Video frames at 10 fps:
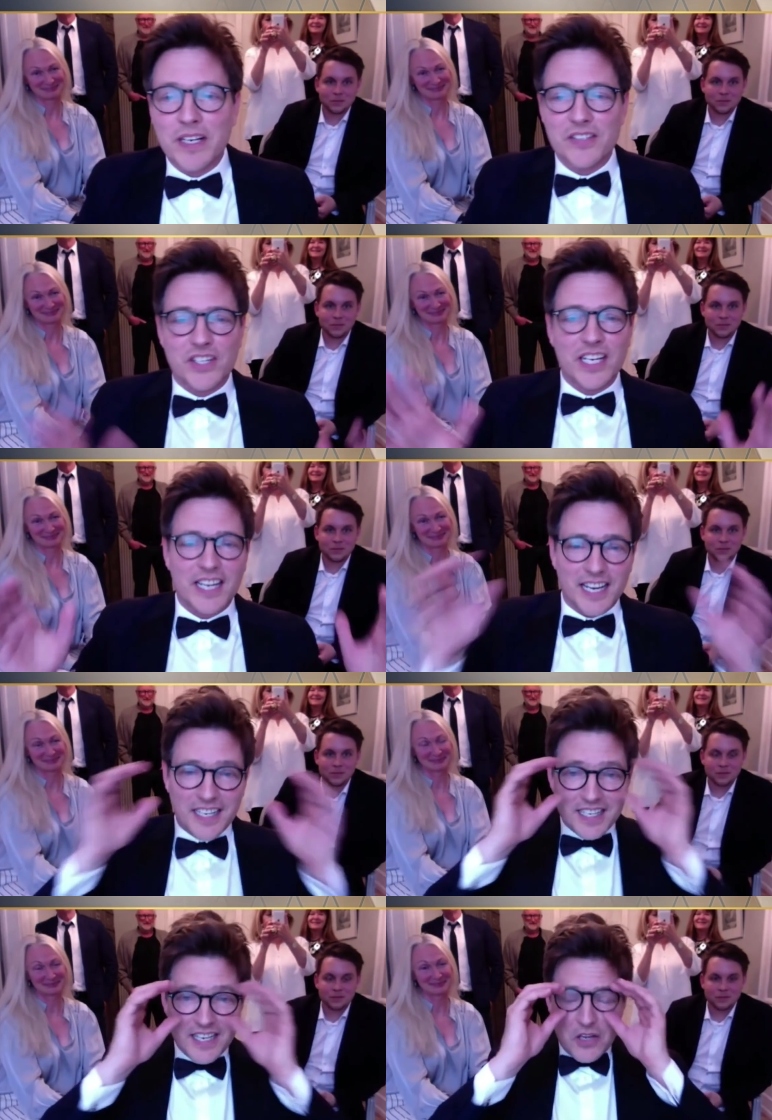
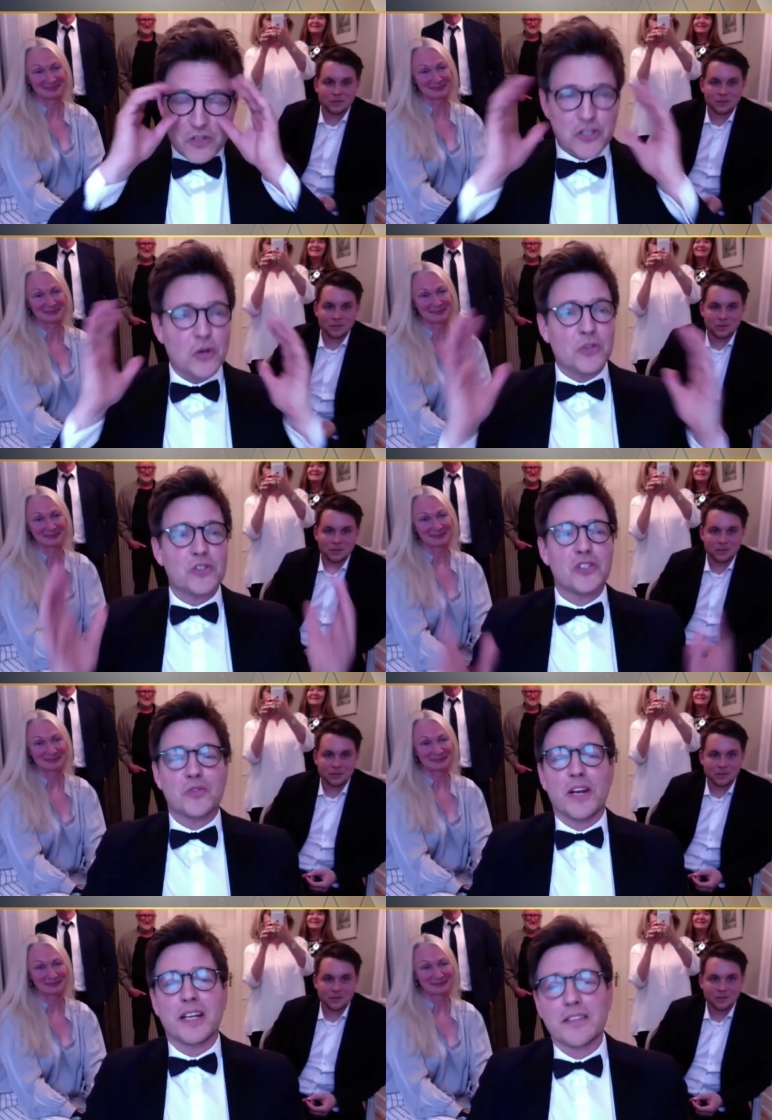Speaker 1: Christina. You showed your
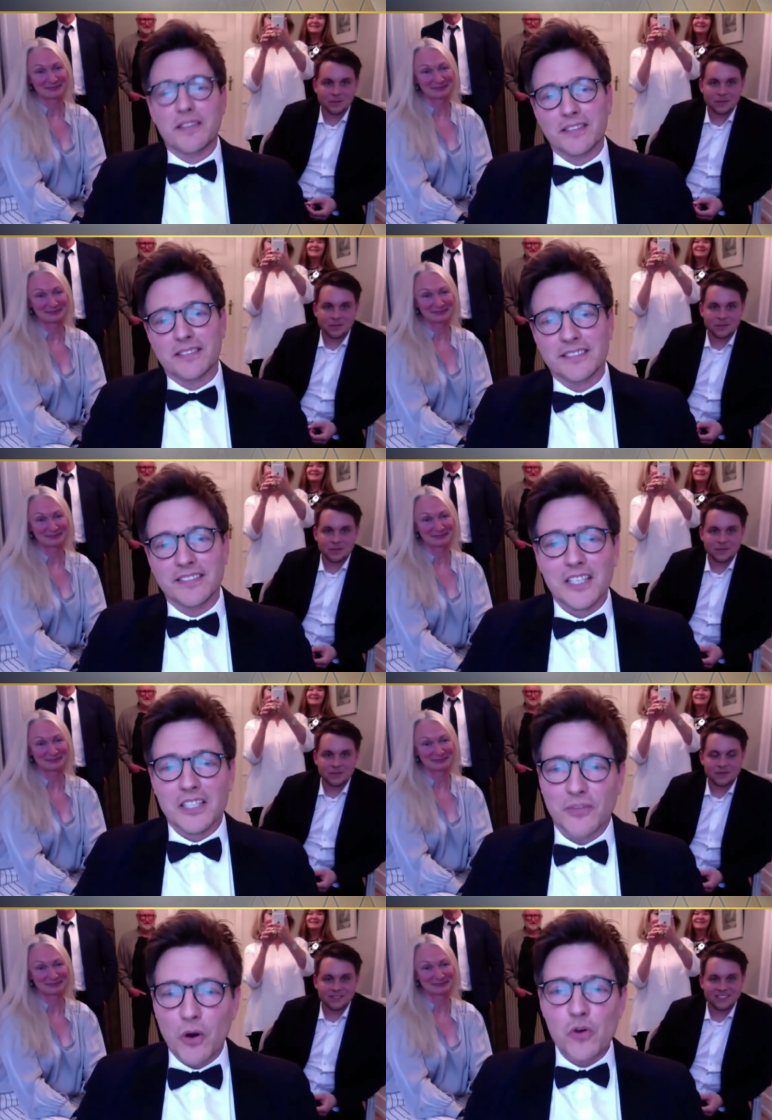strength and
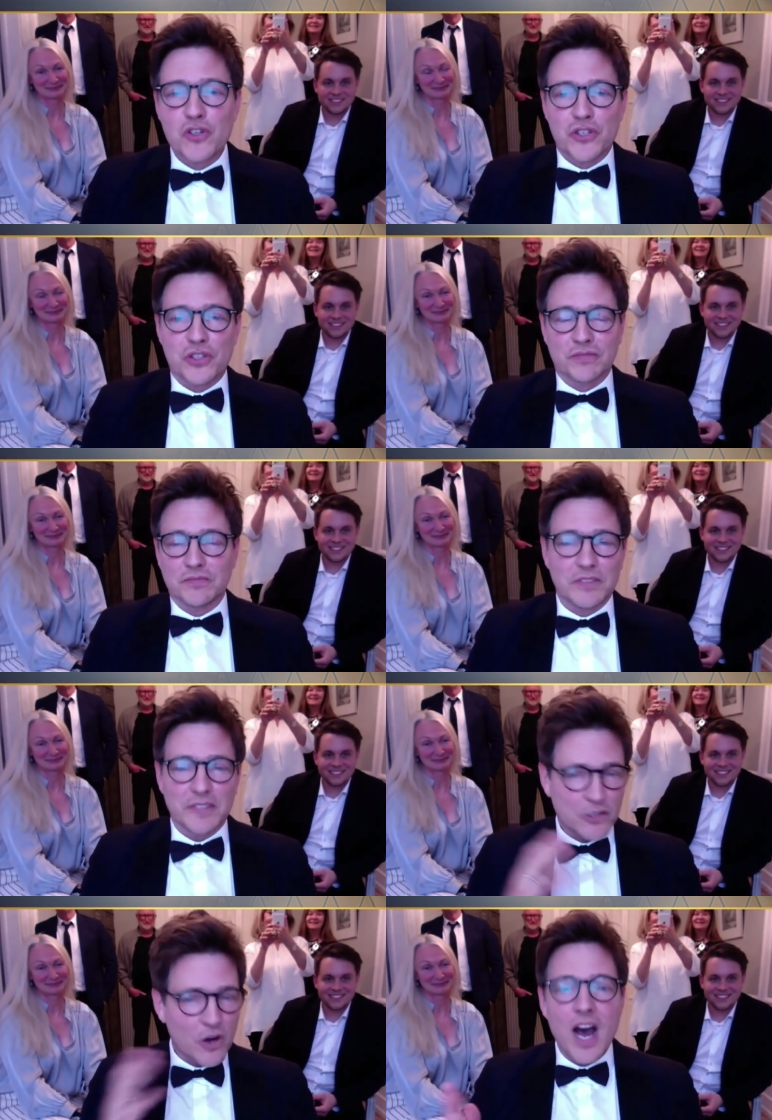devotion
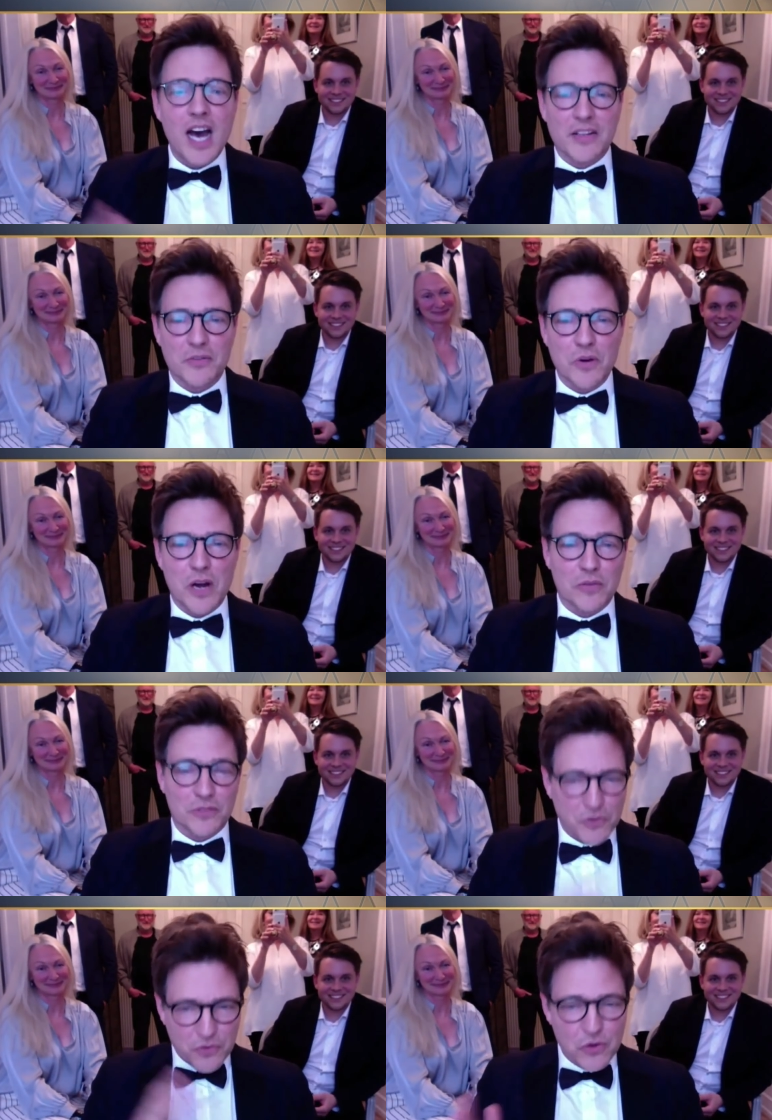and your heart throughout the
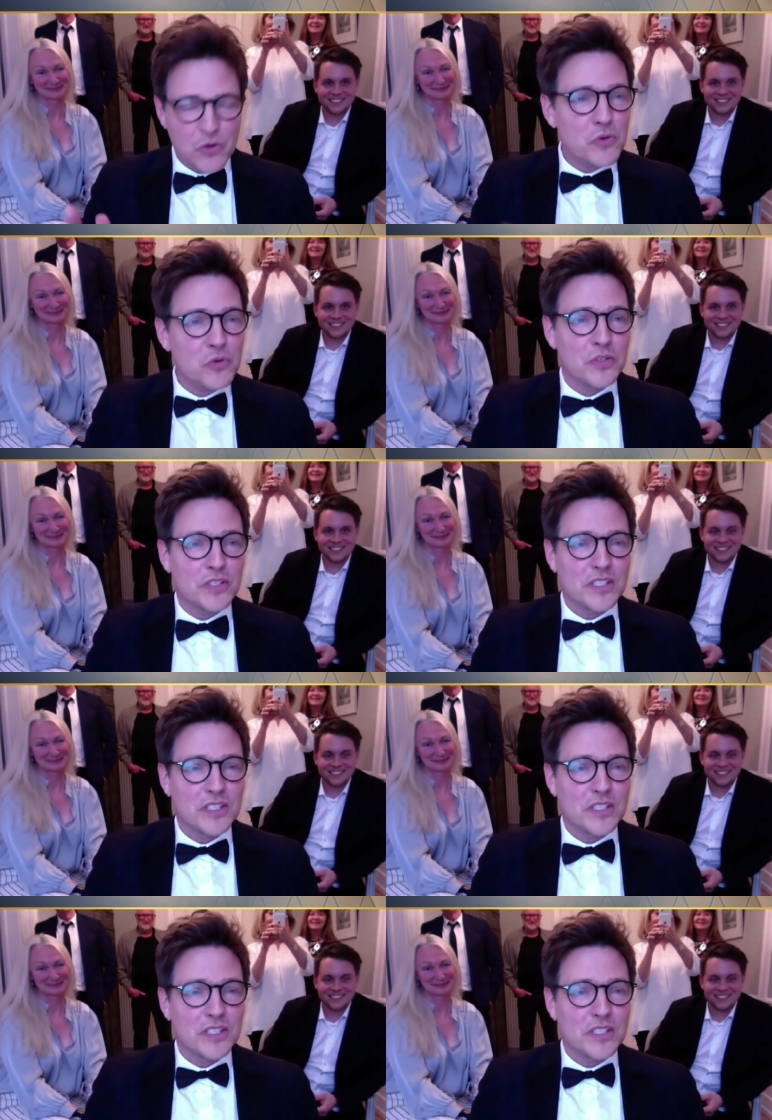crew,